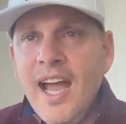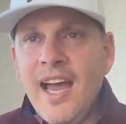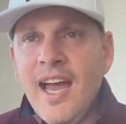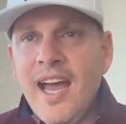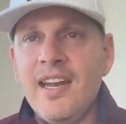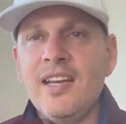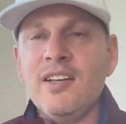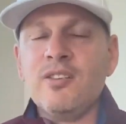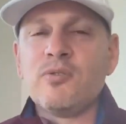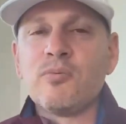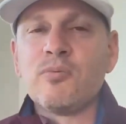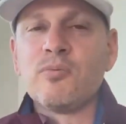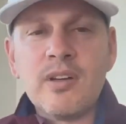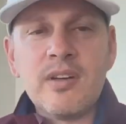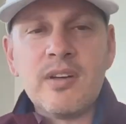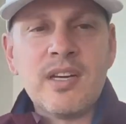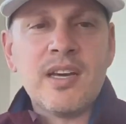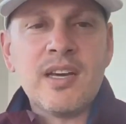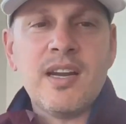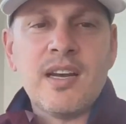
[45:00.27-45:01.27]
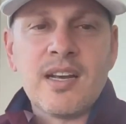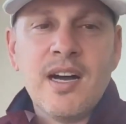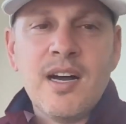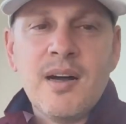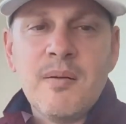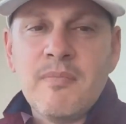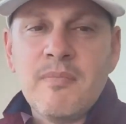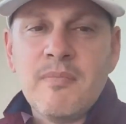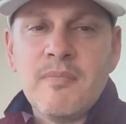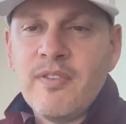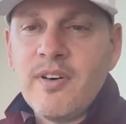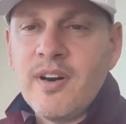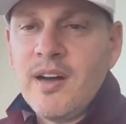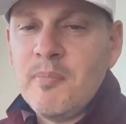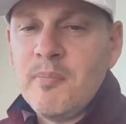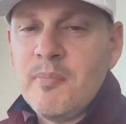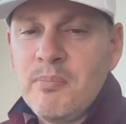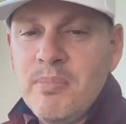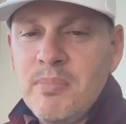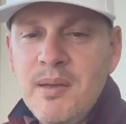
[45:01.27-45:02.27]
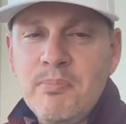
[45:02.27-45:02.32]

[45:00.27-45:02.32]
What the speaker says: And it's really going to come from